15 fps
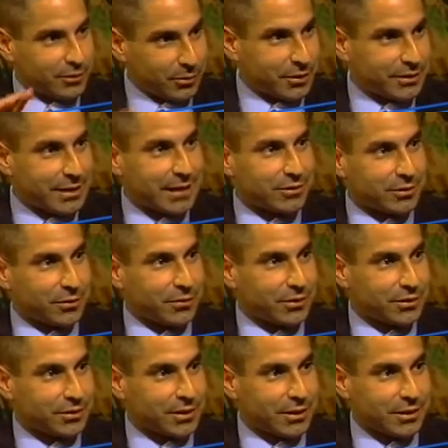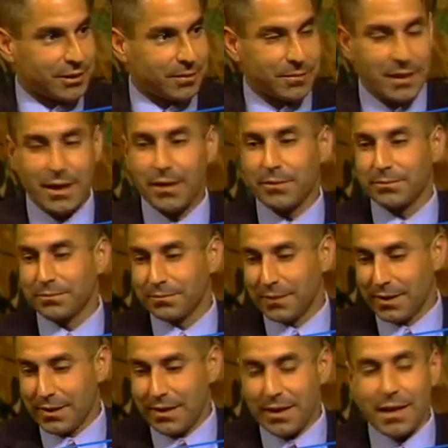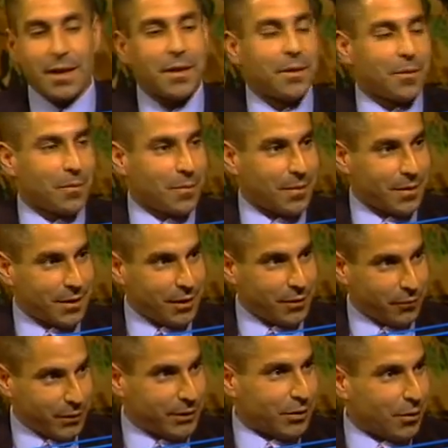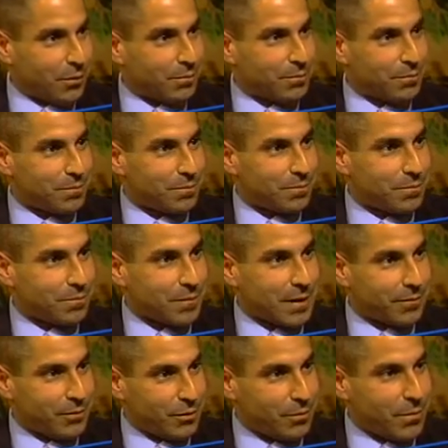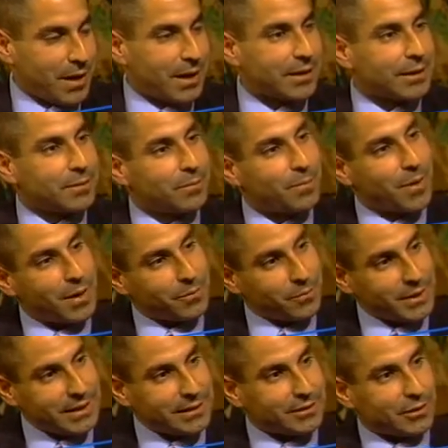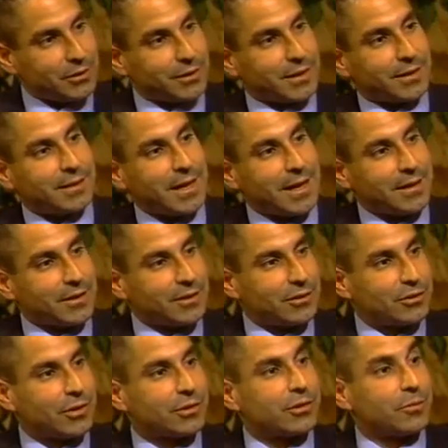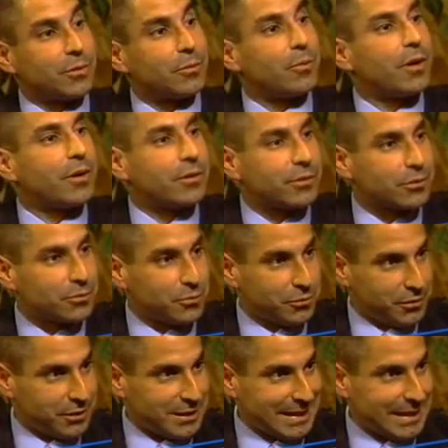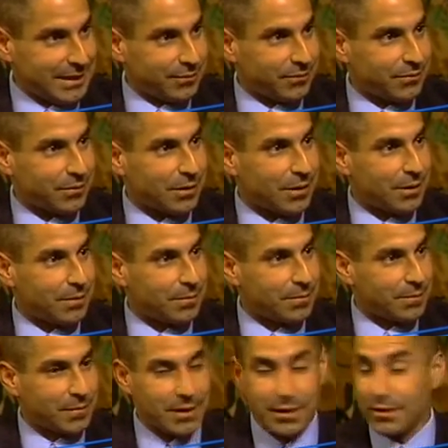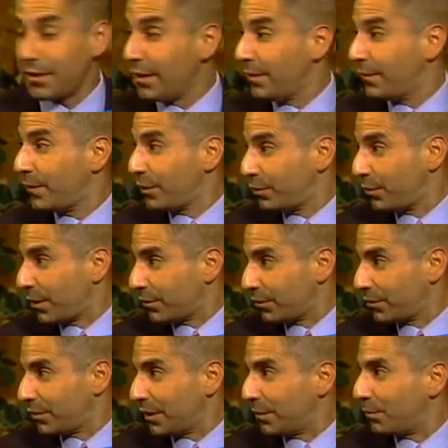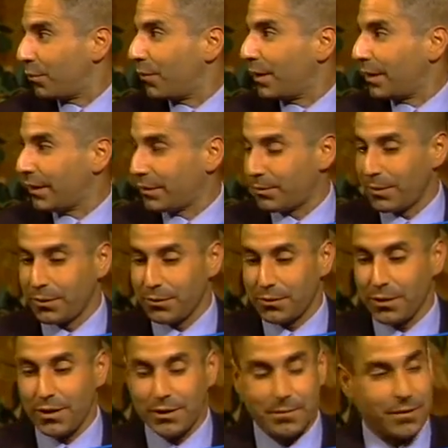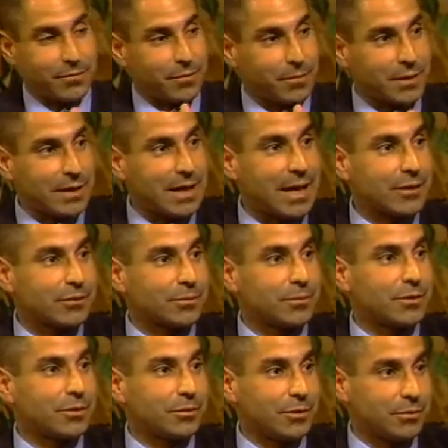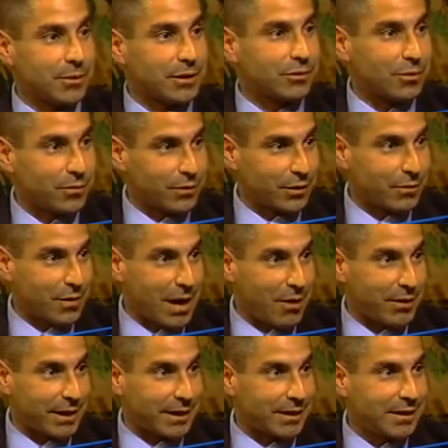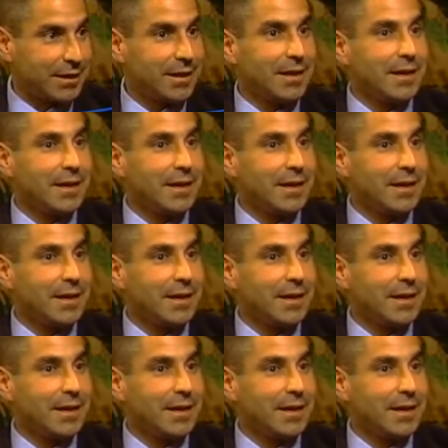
And so our debt service is going to come down if we don't have new bonding. But we need to look at that in conjunction with what our schools need from an infrastructure standpoint, as Peter was talking about, from classrooms to address overcrowding,